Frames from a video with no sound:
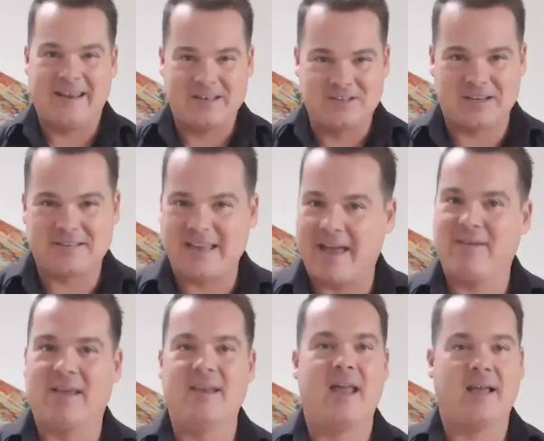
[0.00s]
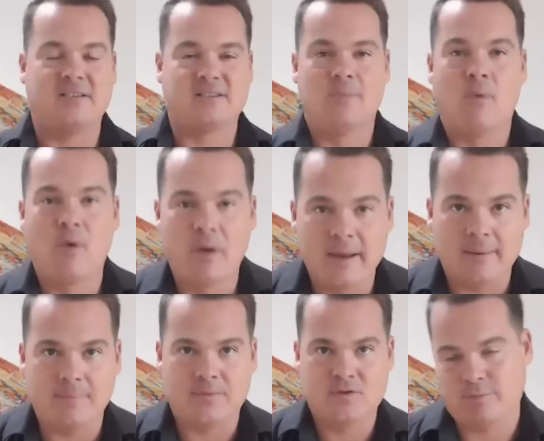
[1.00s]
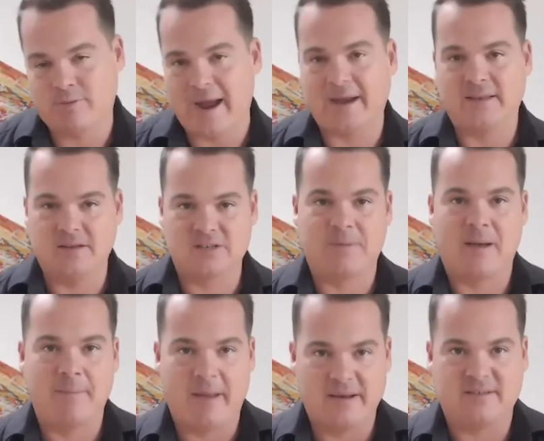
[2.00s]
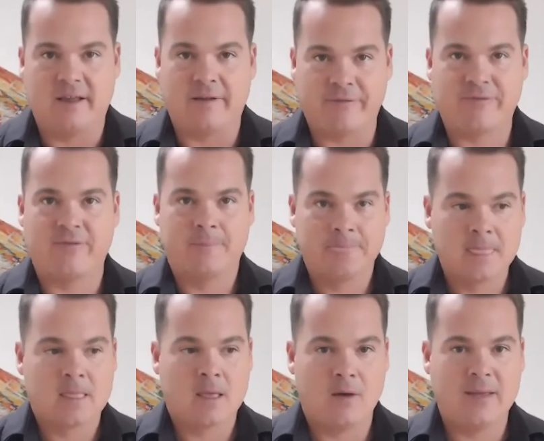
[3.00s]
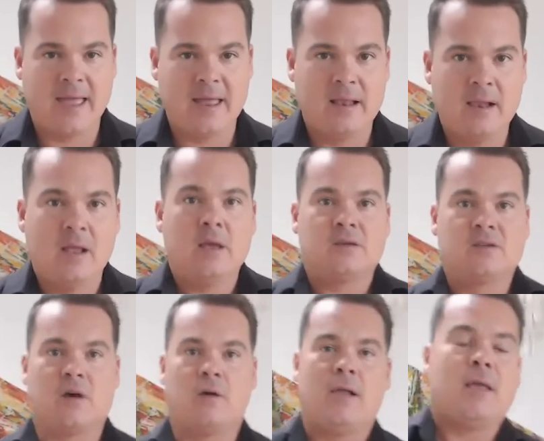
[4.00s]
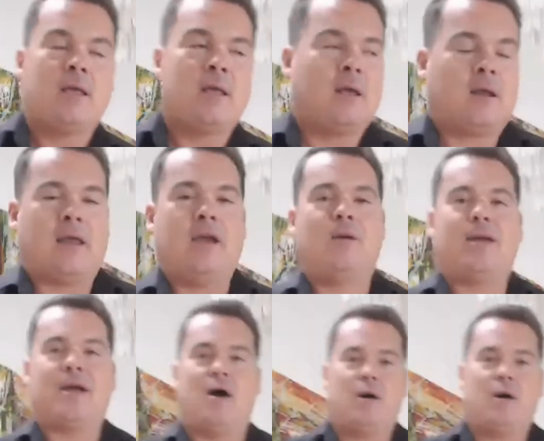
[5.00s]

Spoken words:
just having a nice morning to practice by myself. Okay, so here we go.